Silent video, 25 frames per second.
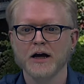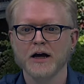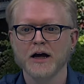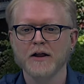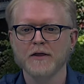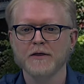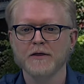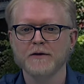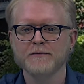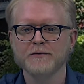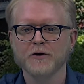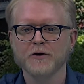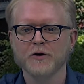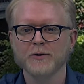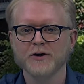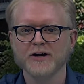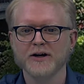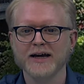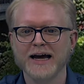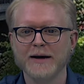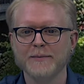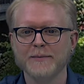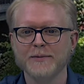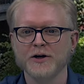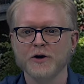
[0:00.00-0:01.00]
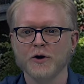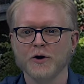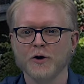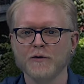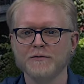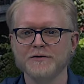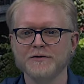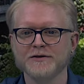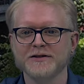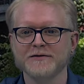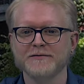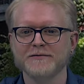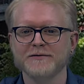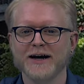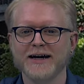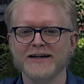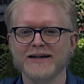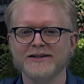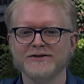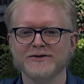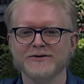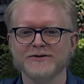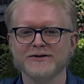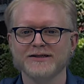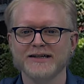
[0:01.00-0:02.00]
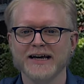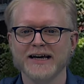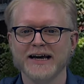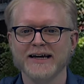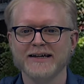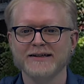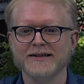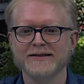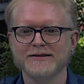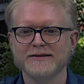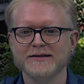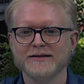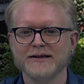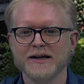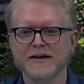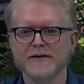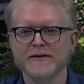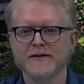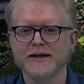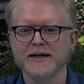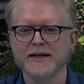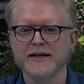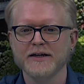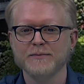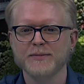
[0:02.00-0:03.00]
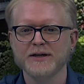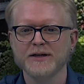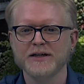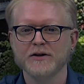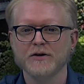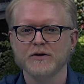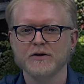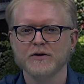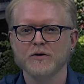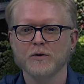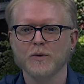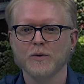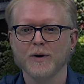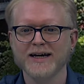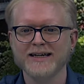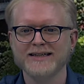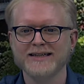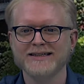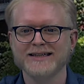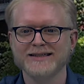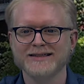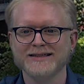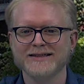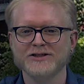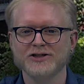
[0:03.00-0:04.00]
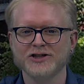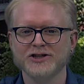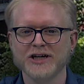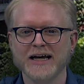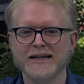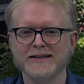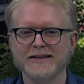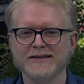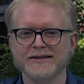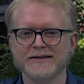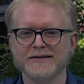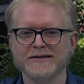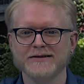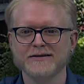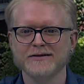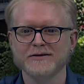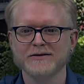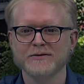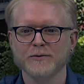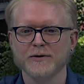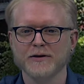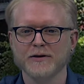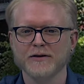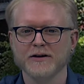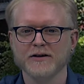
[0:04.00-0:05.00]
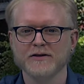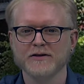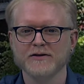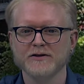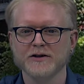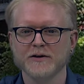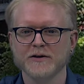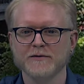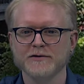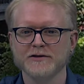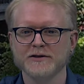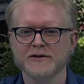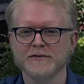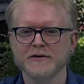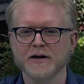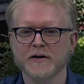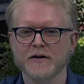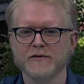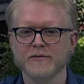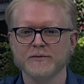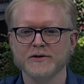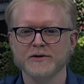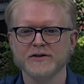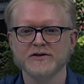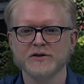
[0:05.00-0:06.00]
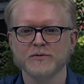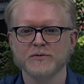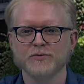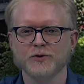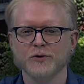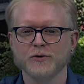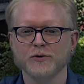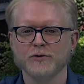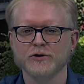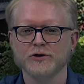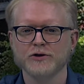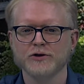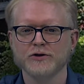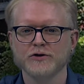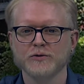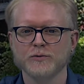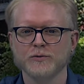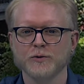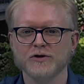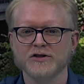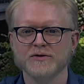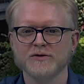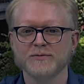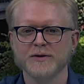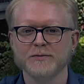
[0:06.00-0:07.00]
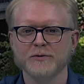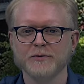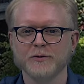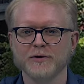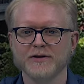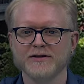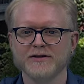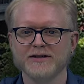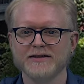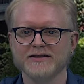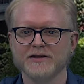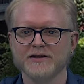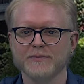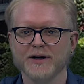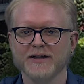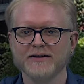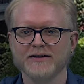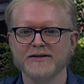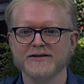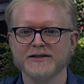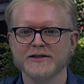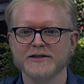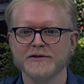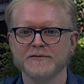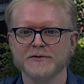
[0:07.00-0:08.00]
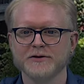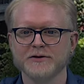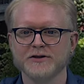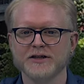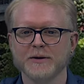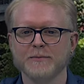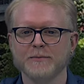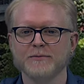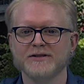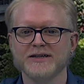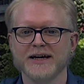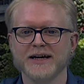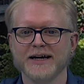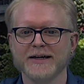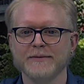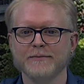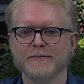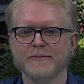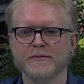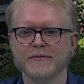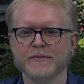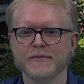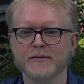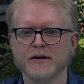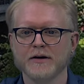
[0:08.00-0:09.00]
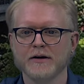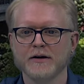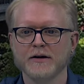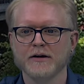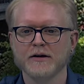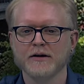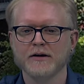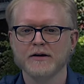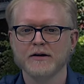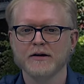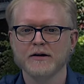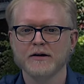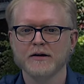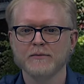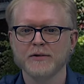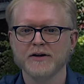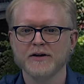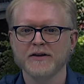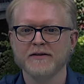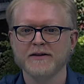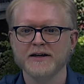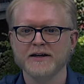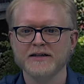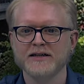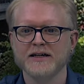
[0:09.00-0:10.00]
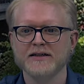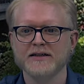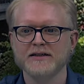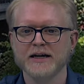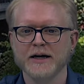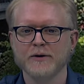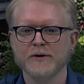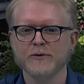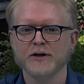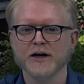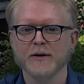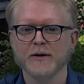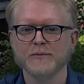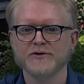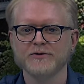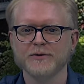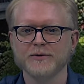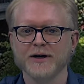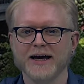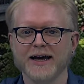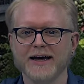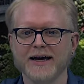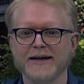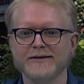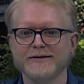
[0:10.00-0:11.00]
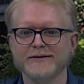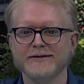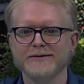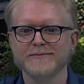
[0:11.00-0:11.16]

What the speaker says: The former Cabinet Office advisor said that he had been quite disenchanted with the Conservative government's approach towards people with disabilities for some time, but that this had now come to a head.